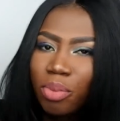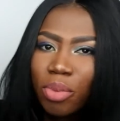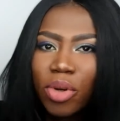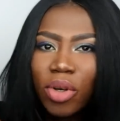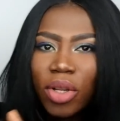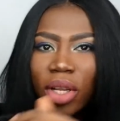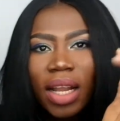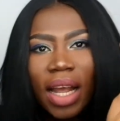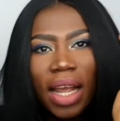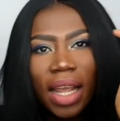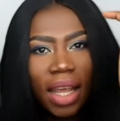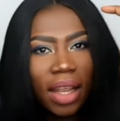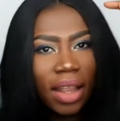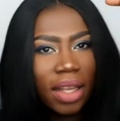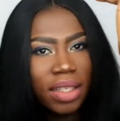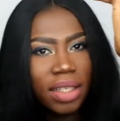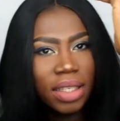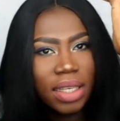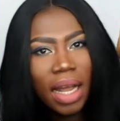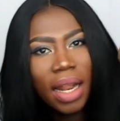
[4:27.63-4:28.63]
put it like
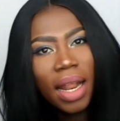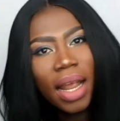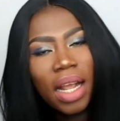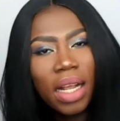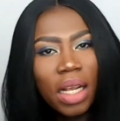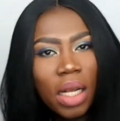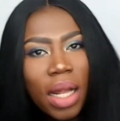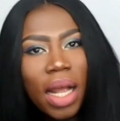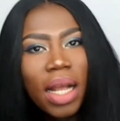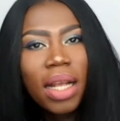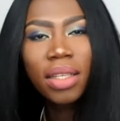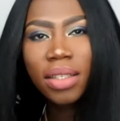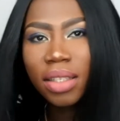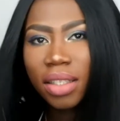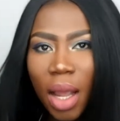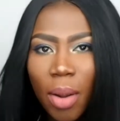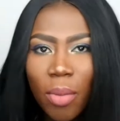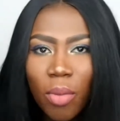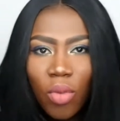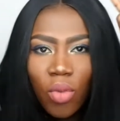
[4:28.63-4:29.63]
in the side, like
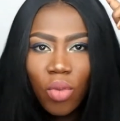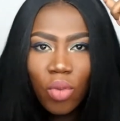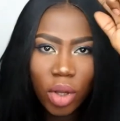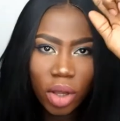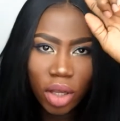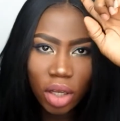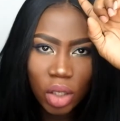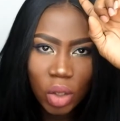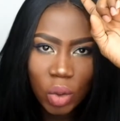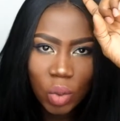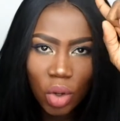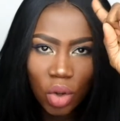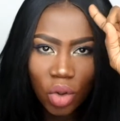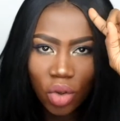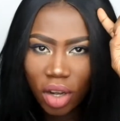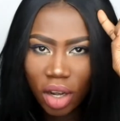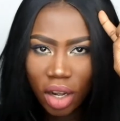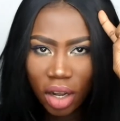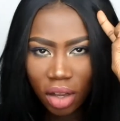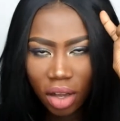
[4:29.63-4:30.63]
same with this one.
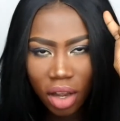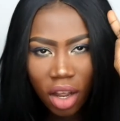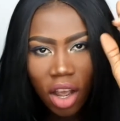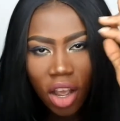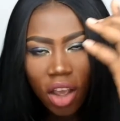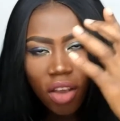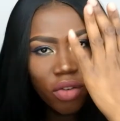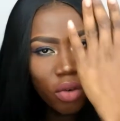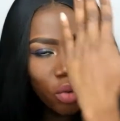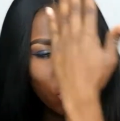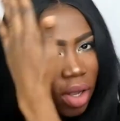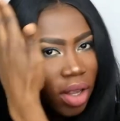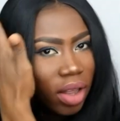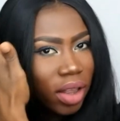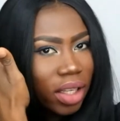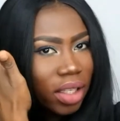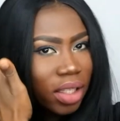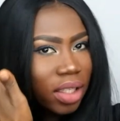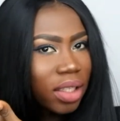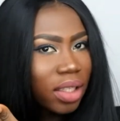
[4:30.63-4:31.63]
You can, if you
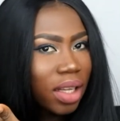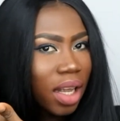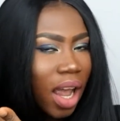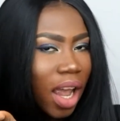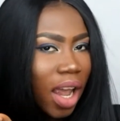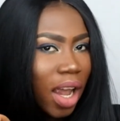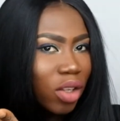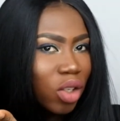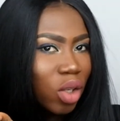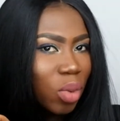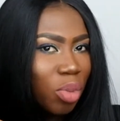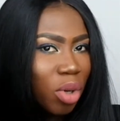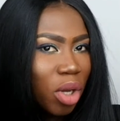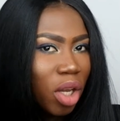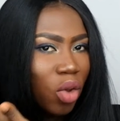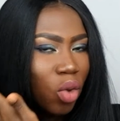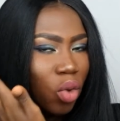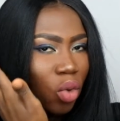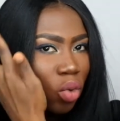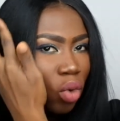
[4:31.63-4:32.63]
want this hair to
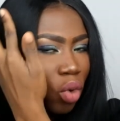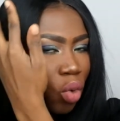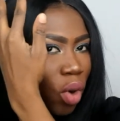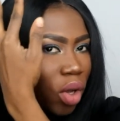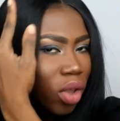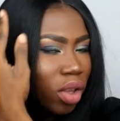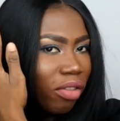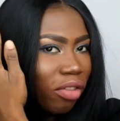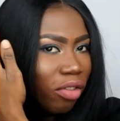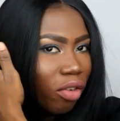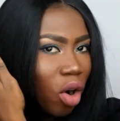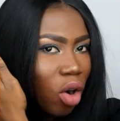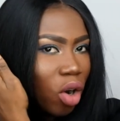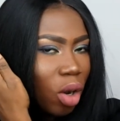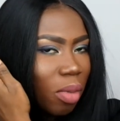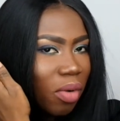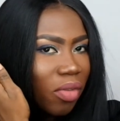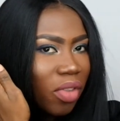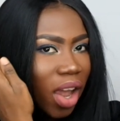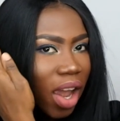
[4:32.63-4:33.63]
be, you want the
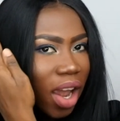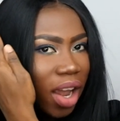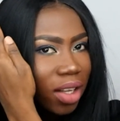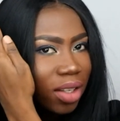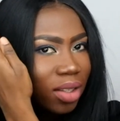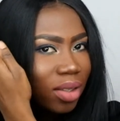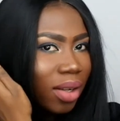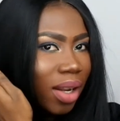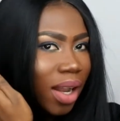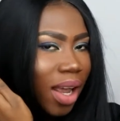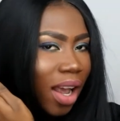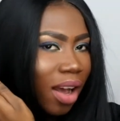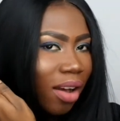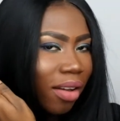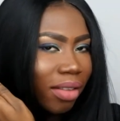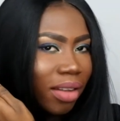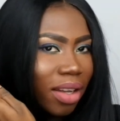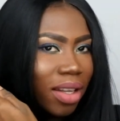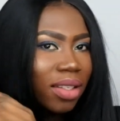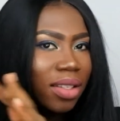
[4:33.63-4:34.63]
volume of the hair to lay
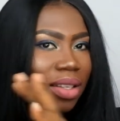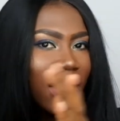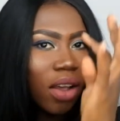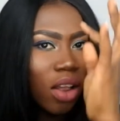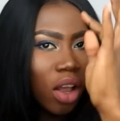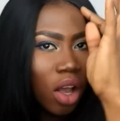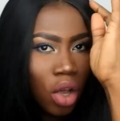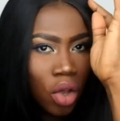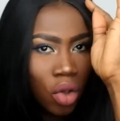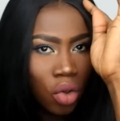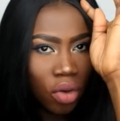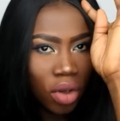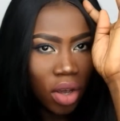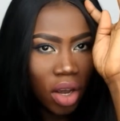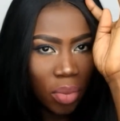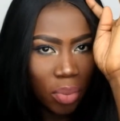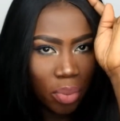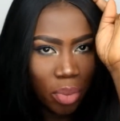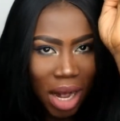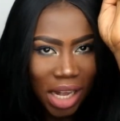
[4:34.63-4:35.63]
on this side, you
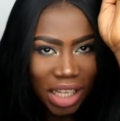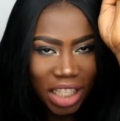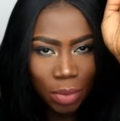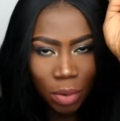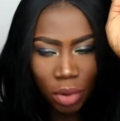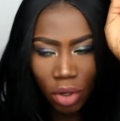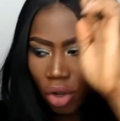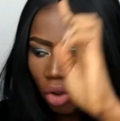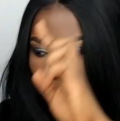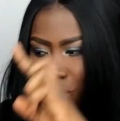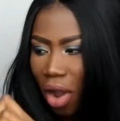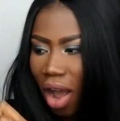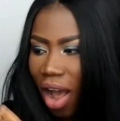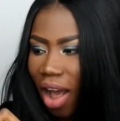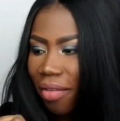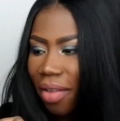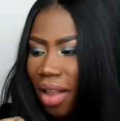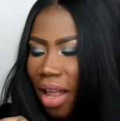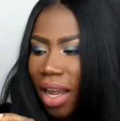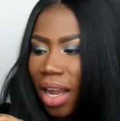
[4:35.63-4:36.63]
can part it because you
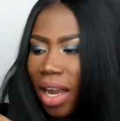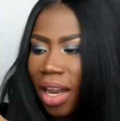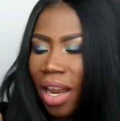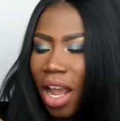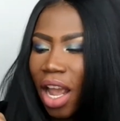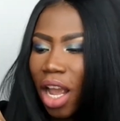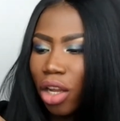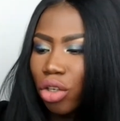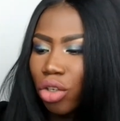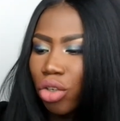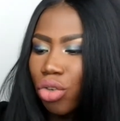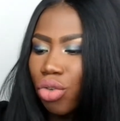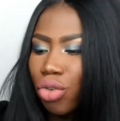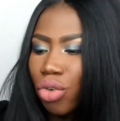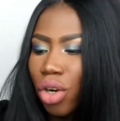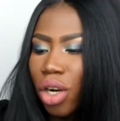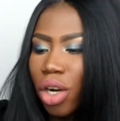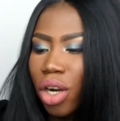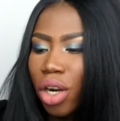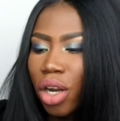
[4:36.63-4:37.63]
have like an
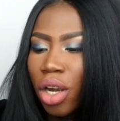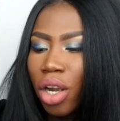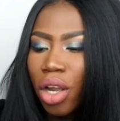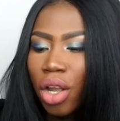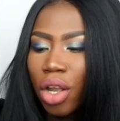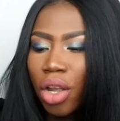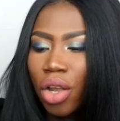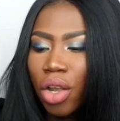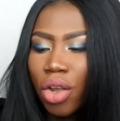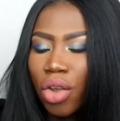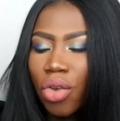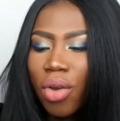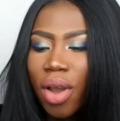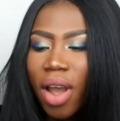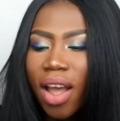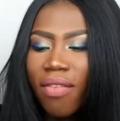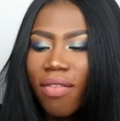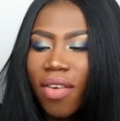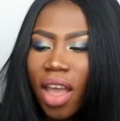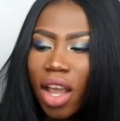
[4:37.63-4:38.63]
extra, you
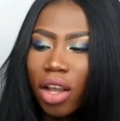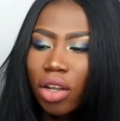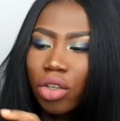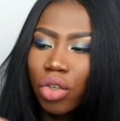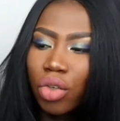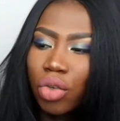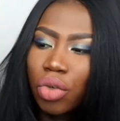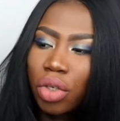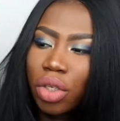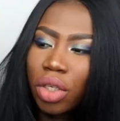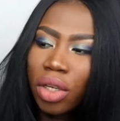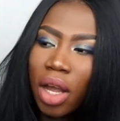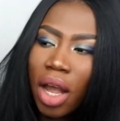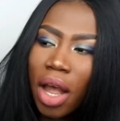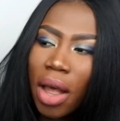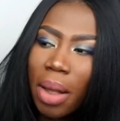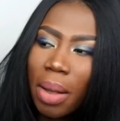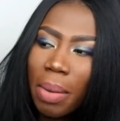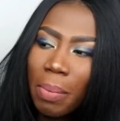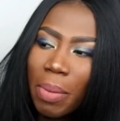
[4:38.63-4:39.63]
have
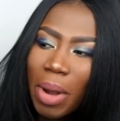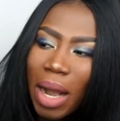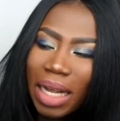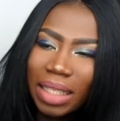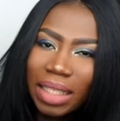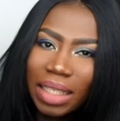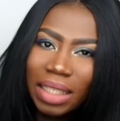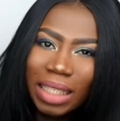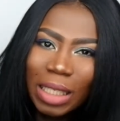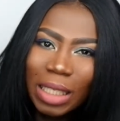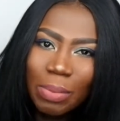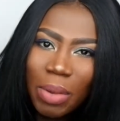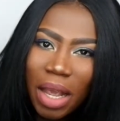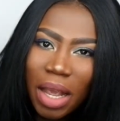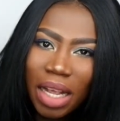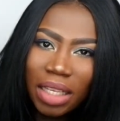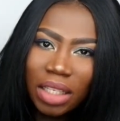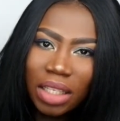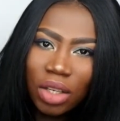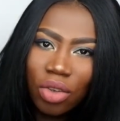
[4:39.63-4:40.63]
extra parting
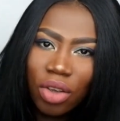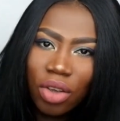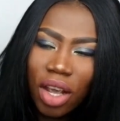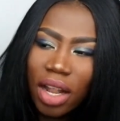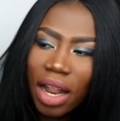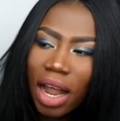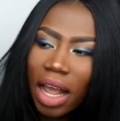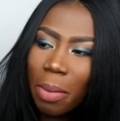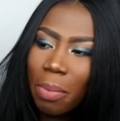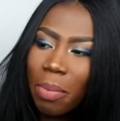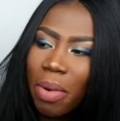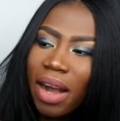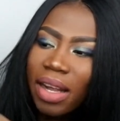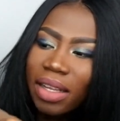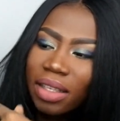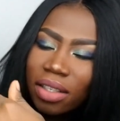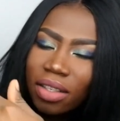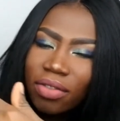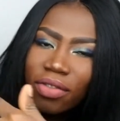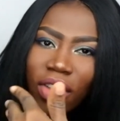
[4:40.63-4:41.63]
space, so you can like
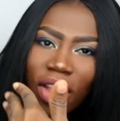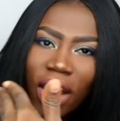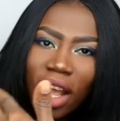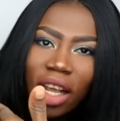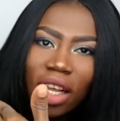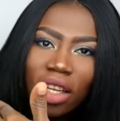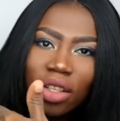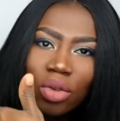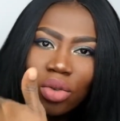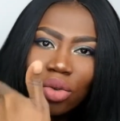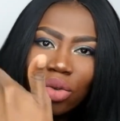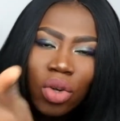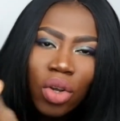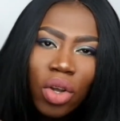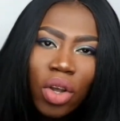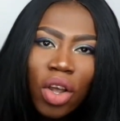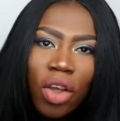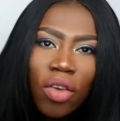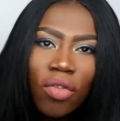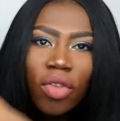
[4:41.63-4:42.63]
part for the hair to,
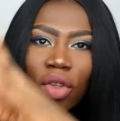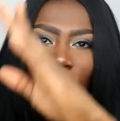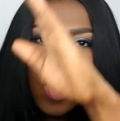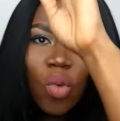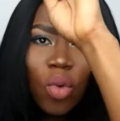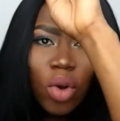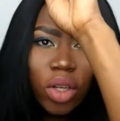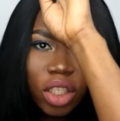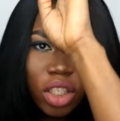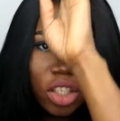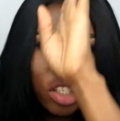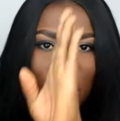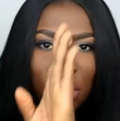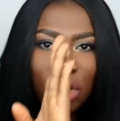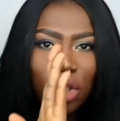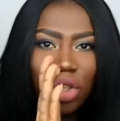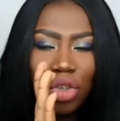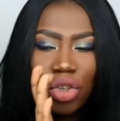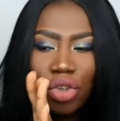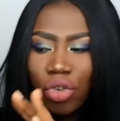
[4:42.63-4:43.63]
if you don't want it to
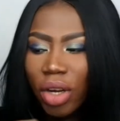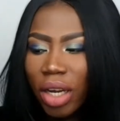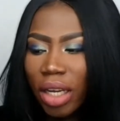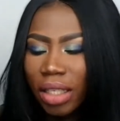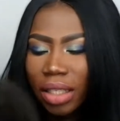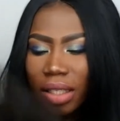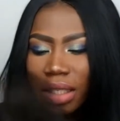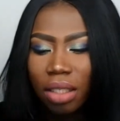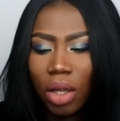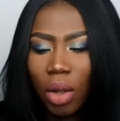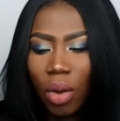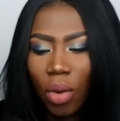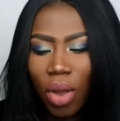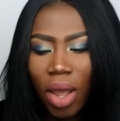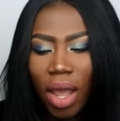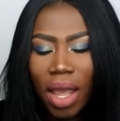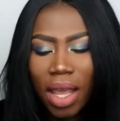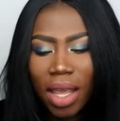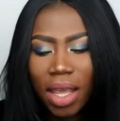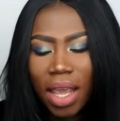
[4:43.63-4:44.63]
be straight.
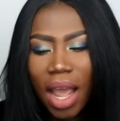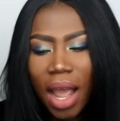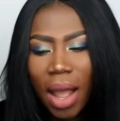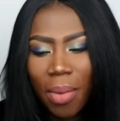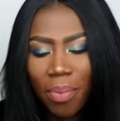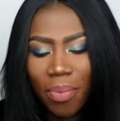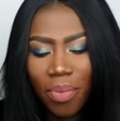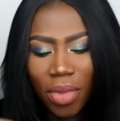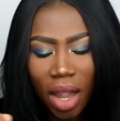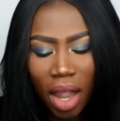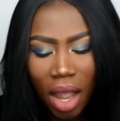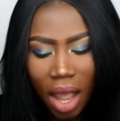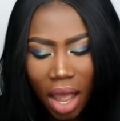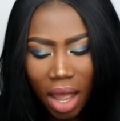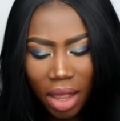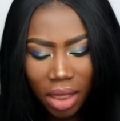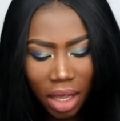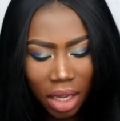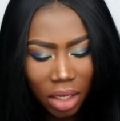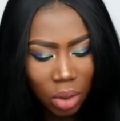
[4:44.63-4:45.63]
So yeah,
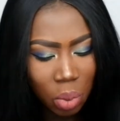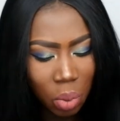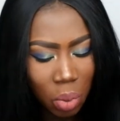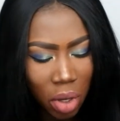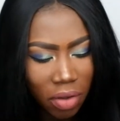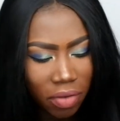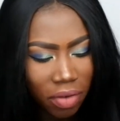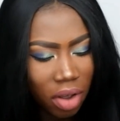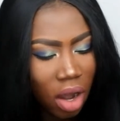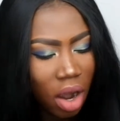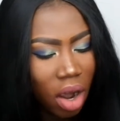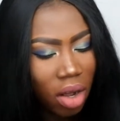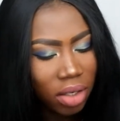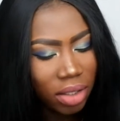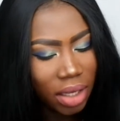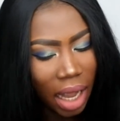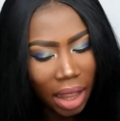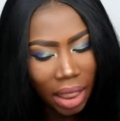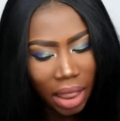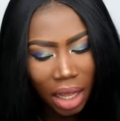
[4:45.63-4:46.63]
and this wig
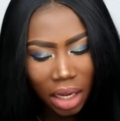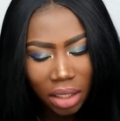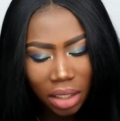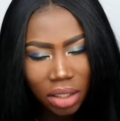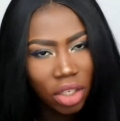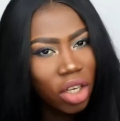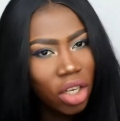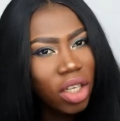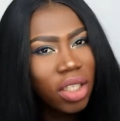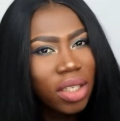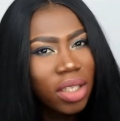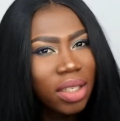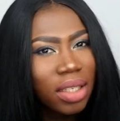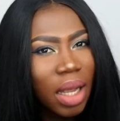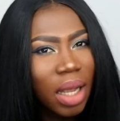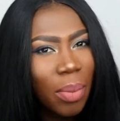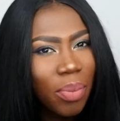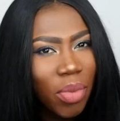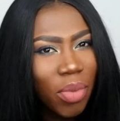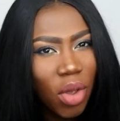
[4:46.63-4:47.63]
costs I think 30
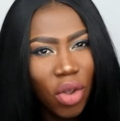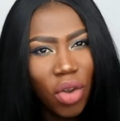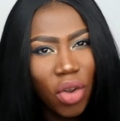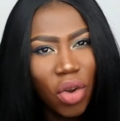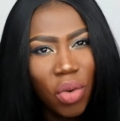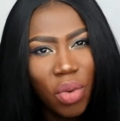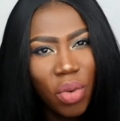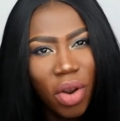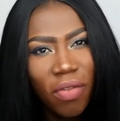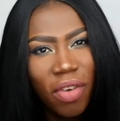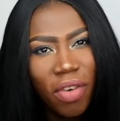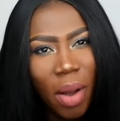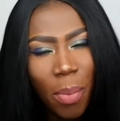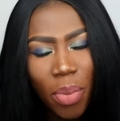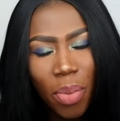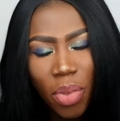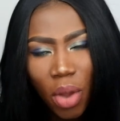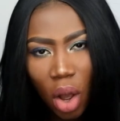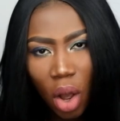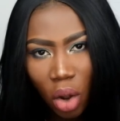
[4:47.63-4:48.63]
something euro if
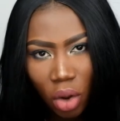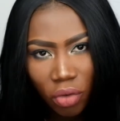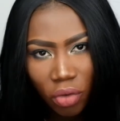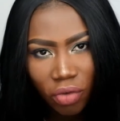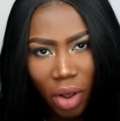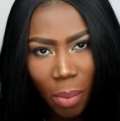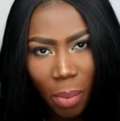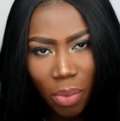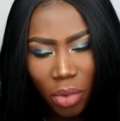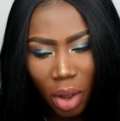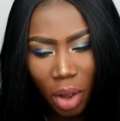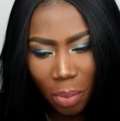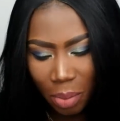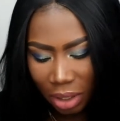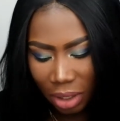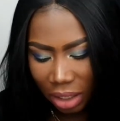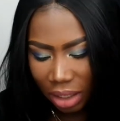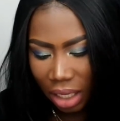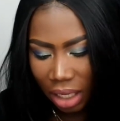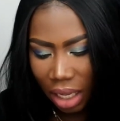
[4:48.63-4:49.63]
I'm not
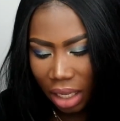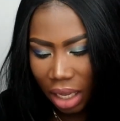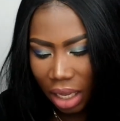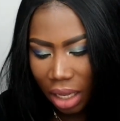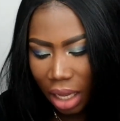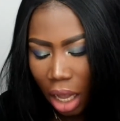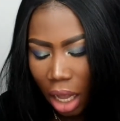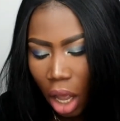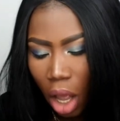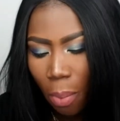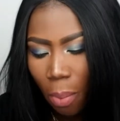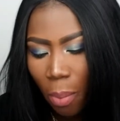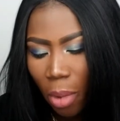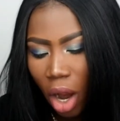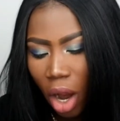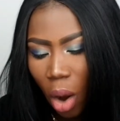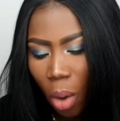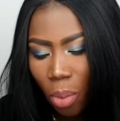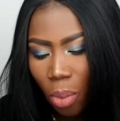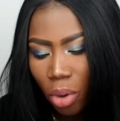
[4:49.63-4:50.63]
mistaken,
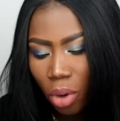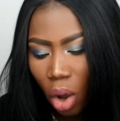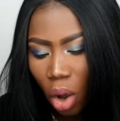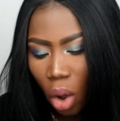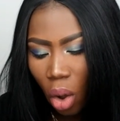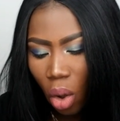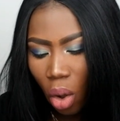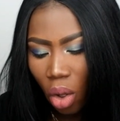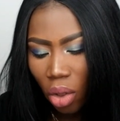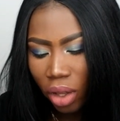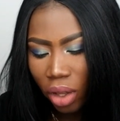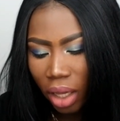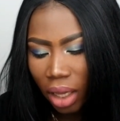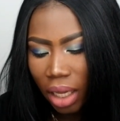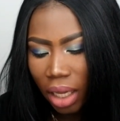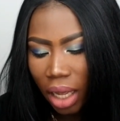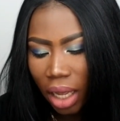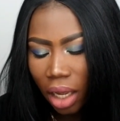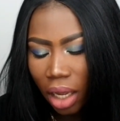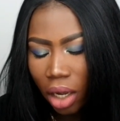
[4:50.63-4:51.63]
but I'll put all the
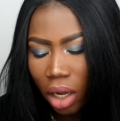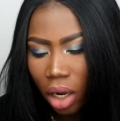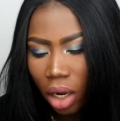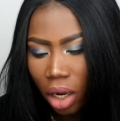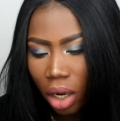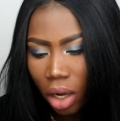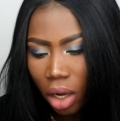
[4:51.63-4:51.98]
link